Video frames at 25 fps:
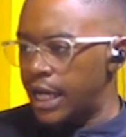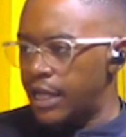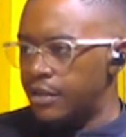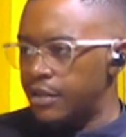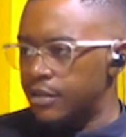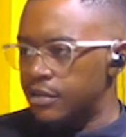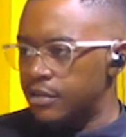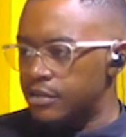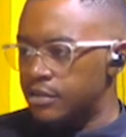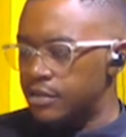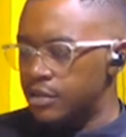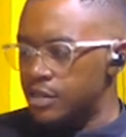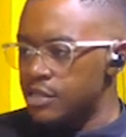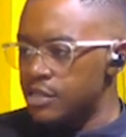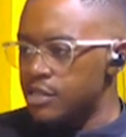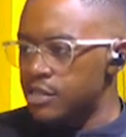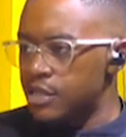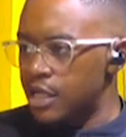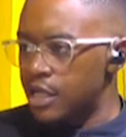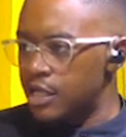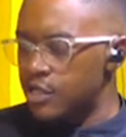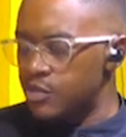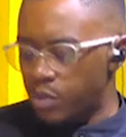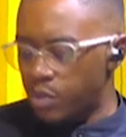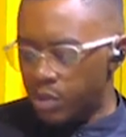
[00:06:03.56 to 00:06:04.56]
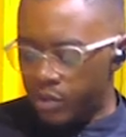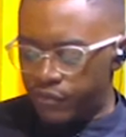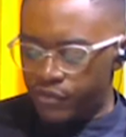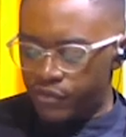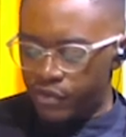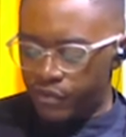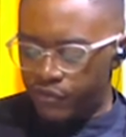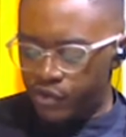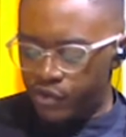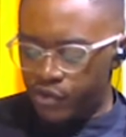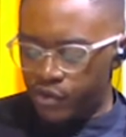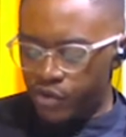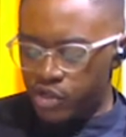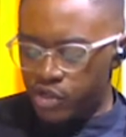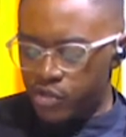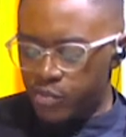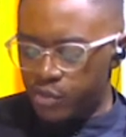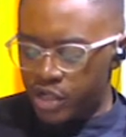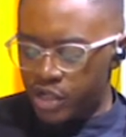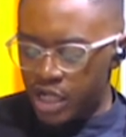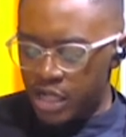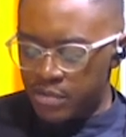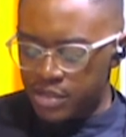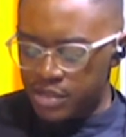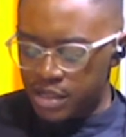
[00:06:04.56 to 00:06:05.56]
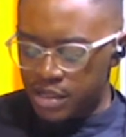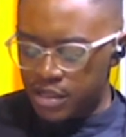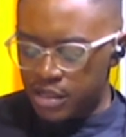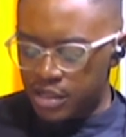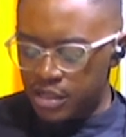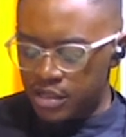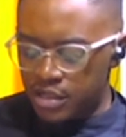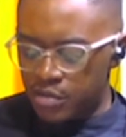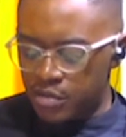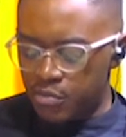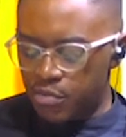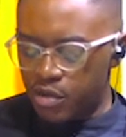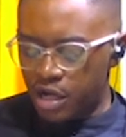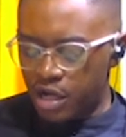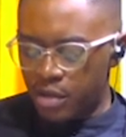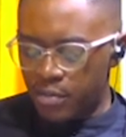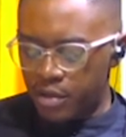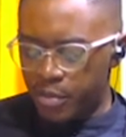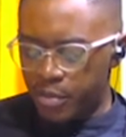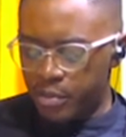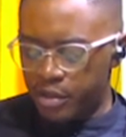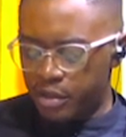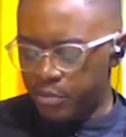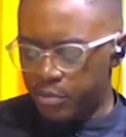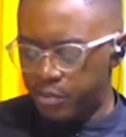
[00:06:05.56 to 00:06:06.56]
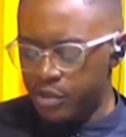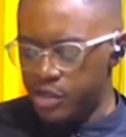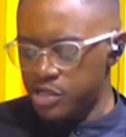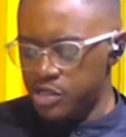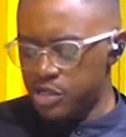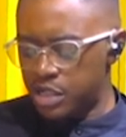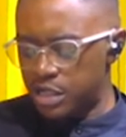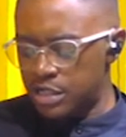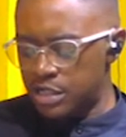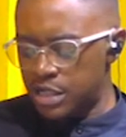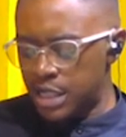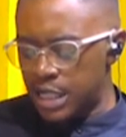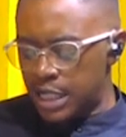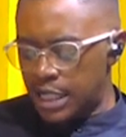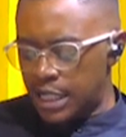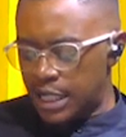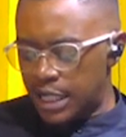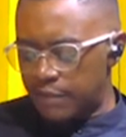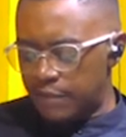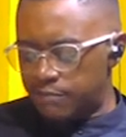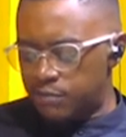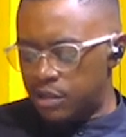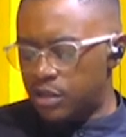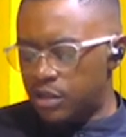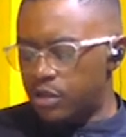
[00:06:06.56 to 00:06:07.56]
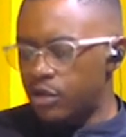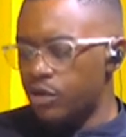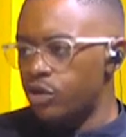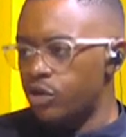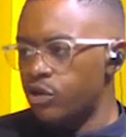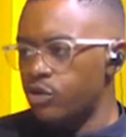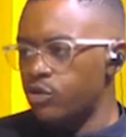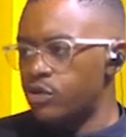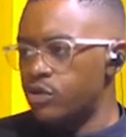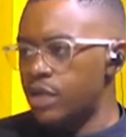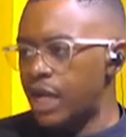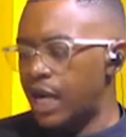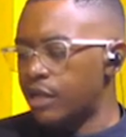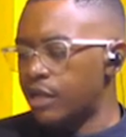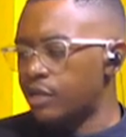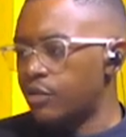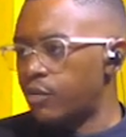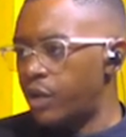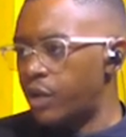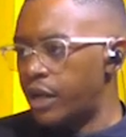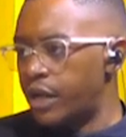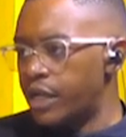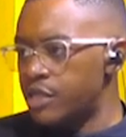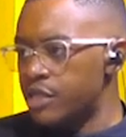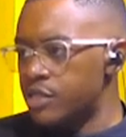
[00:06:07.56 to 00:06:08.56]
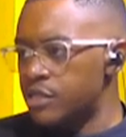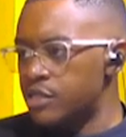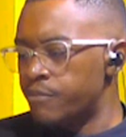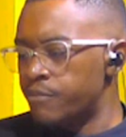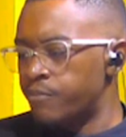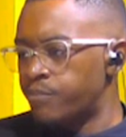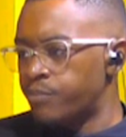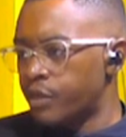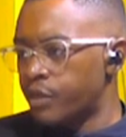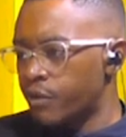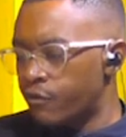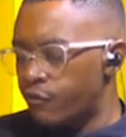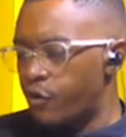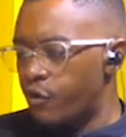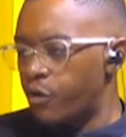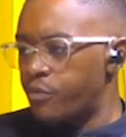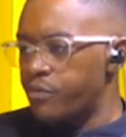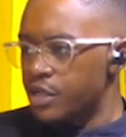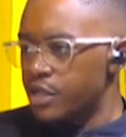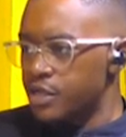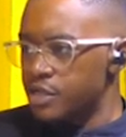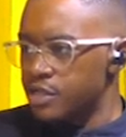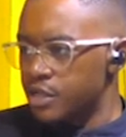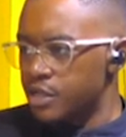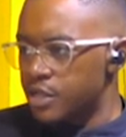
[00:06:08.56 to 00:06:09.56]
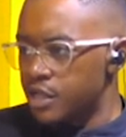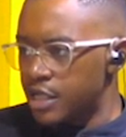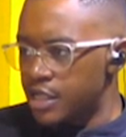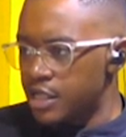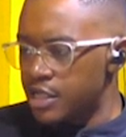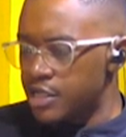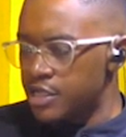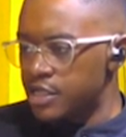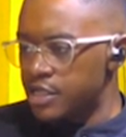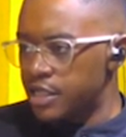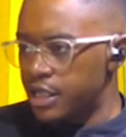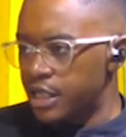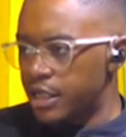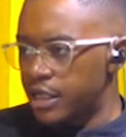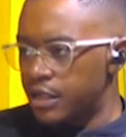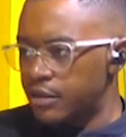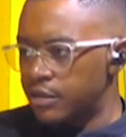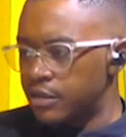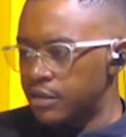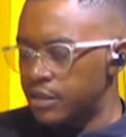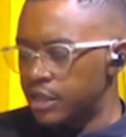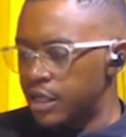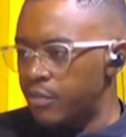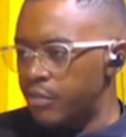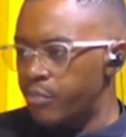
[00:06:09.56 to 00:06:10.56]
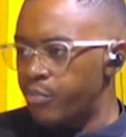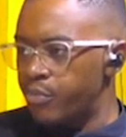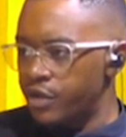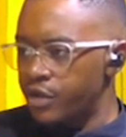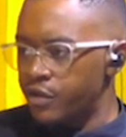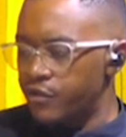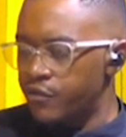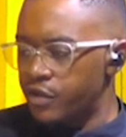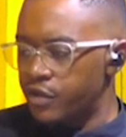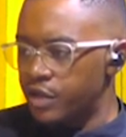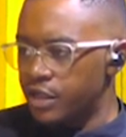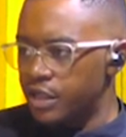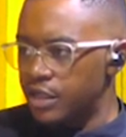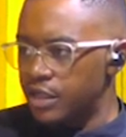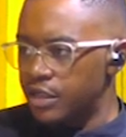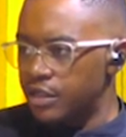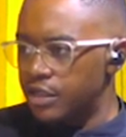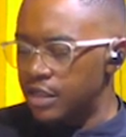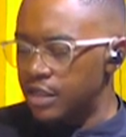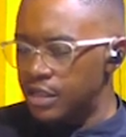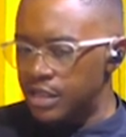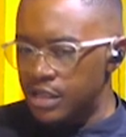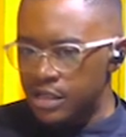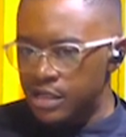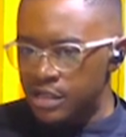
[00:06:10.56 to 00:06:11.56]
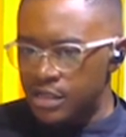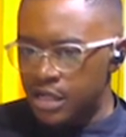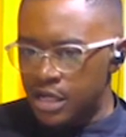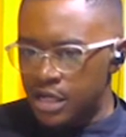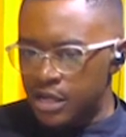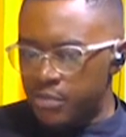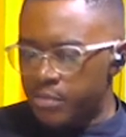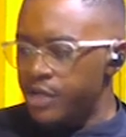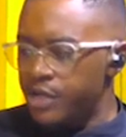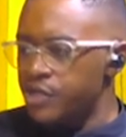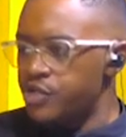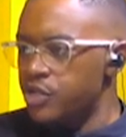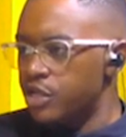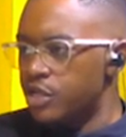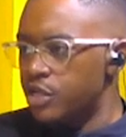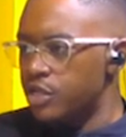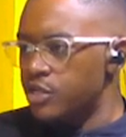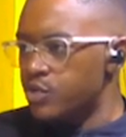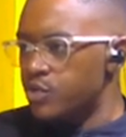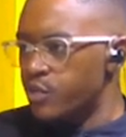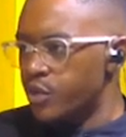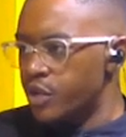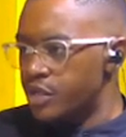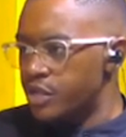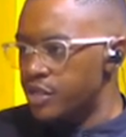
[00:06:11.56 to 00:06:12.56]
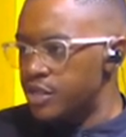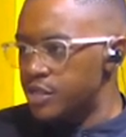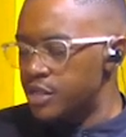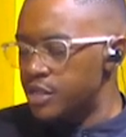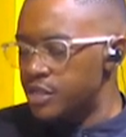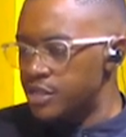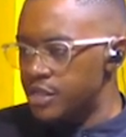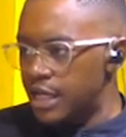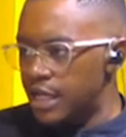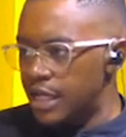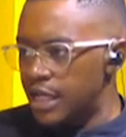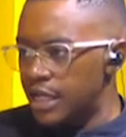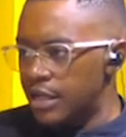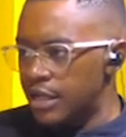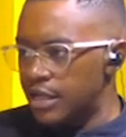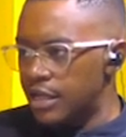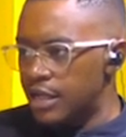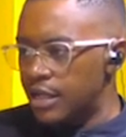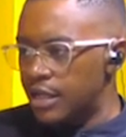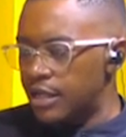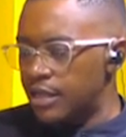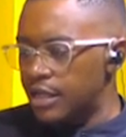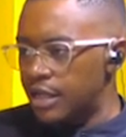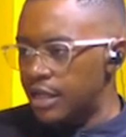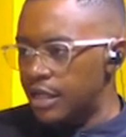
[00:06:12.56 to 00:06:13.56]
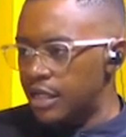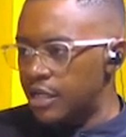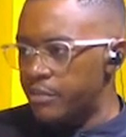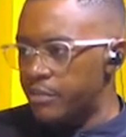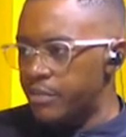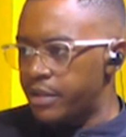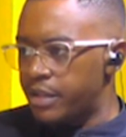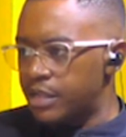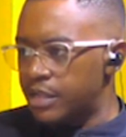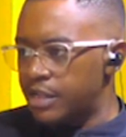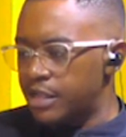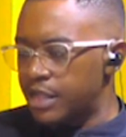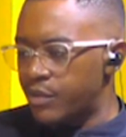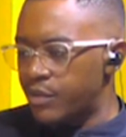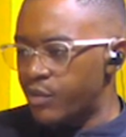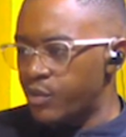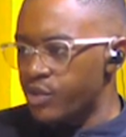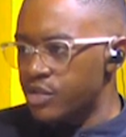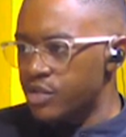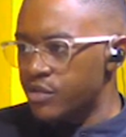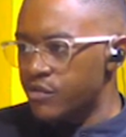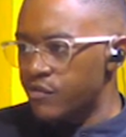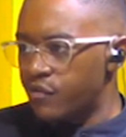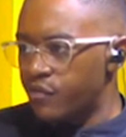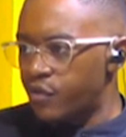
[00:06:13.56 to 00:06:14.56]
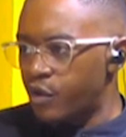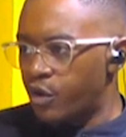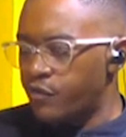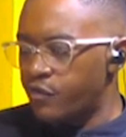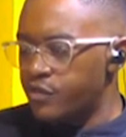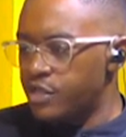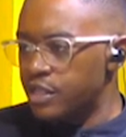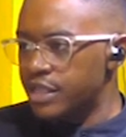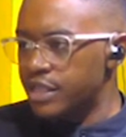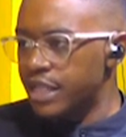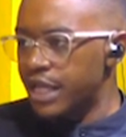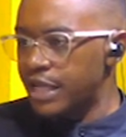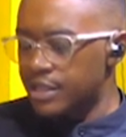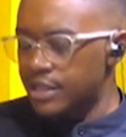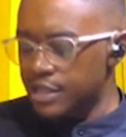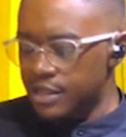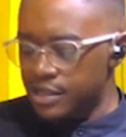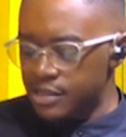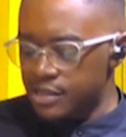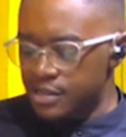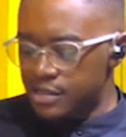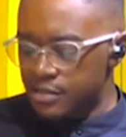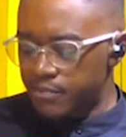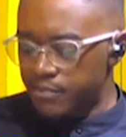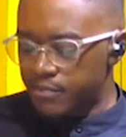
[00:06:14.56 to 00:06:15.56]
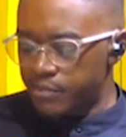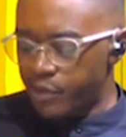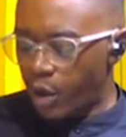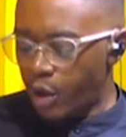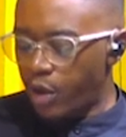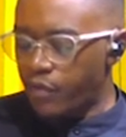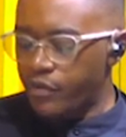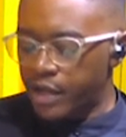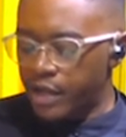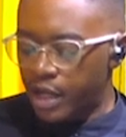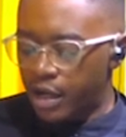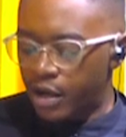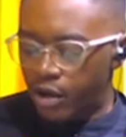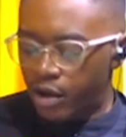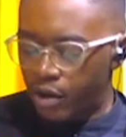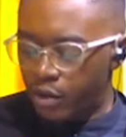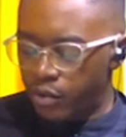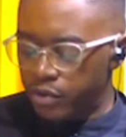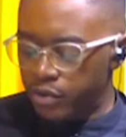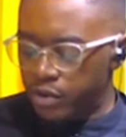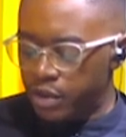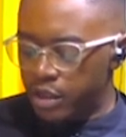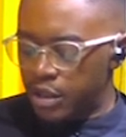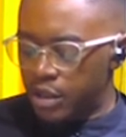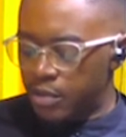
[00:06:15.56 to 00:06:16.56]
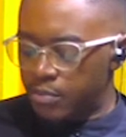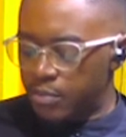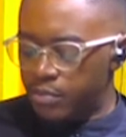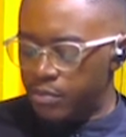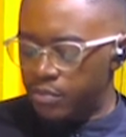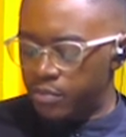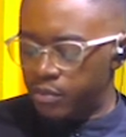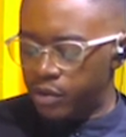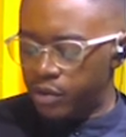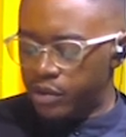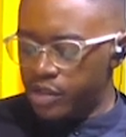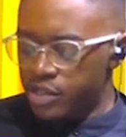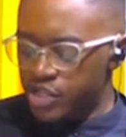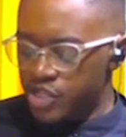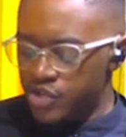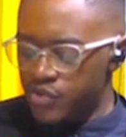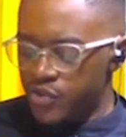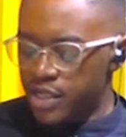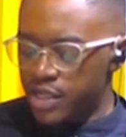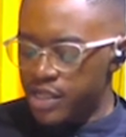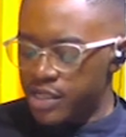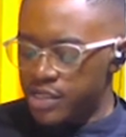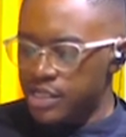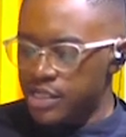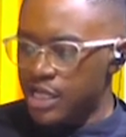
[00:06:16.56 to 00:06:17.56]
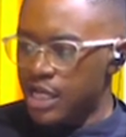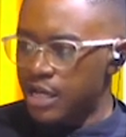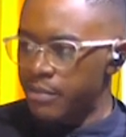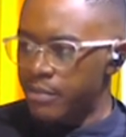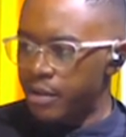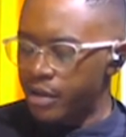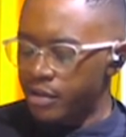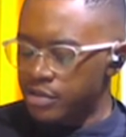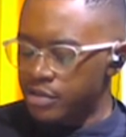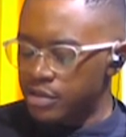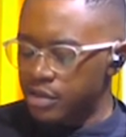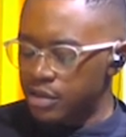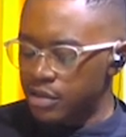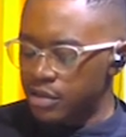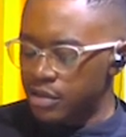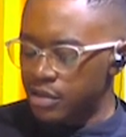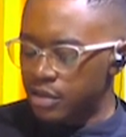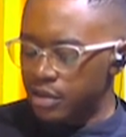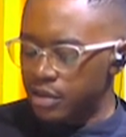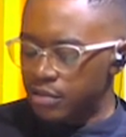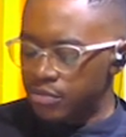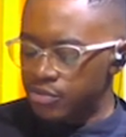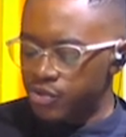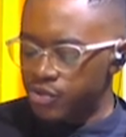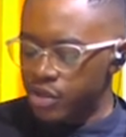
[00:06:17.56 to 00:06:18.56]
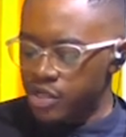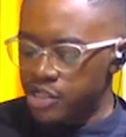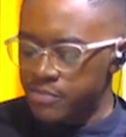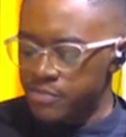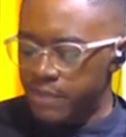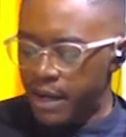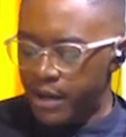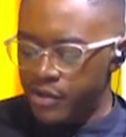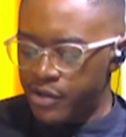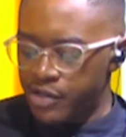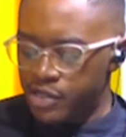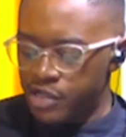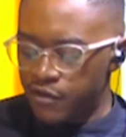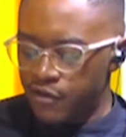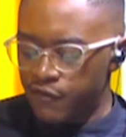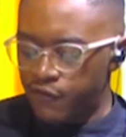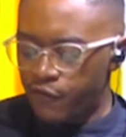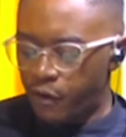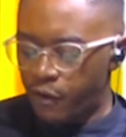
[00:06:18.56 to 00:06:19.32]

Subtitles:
and the state. Well, a few notable names that he did bring about. But the president did conclude otherwise from yesterday's briefing. He did mention in his words saying that anybody that was involved in that is on their own. But what does this really say about transparency